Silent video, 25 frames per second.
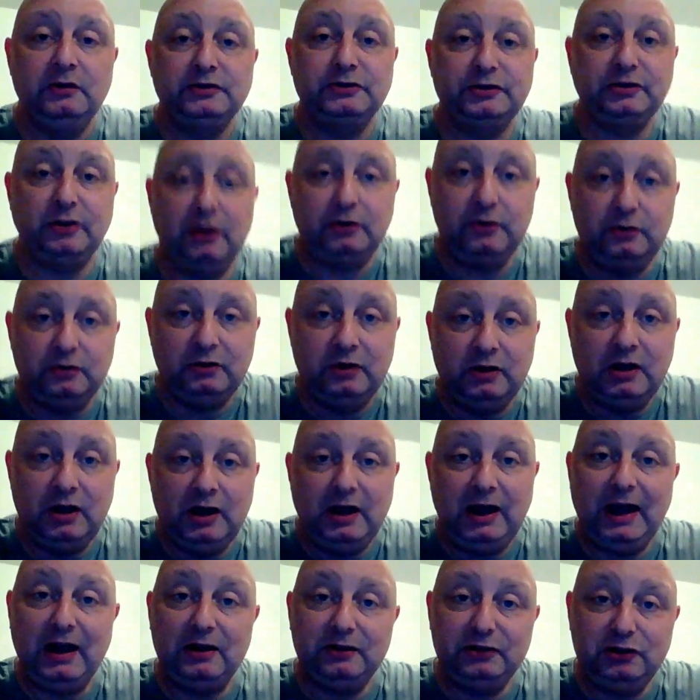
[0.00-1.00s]
So,
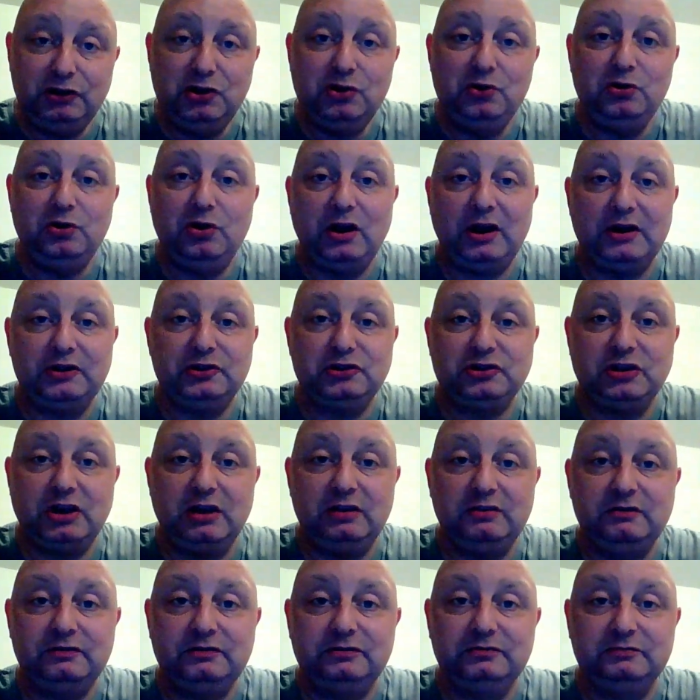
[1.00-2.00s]
how do you guys
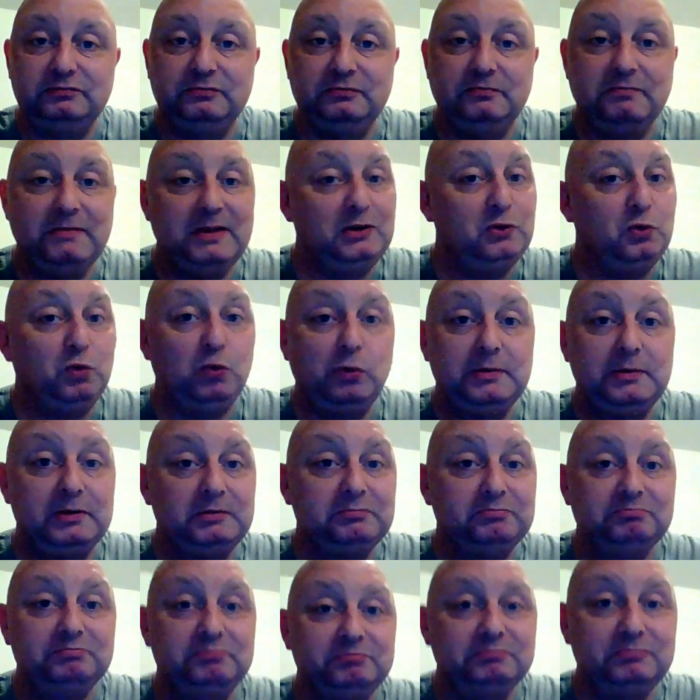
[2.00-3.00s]
shave, men or
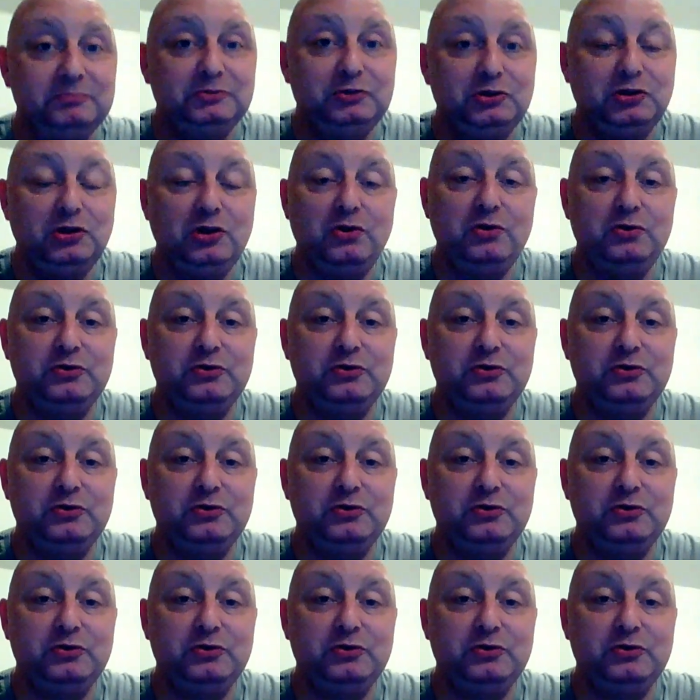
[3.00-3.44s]
women? Do you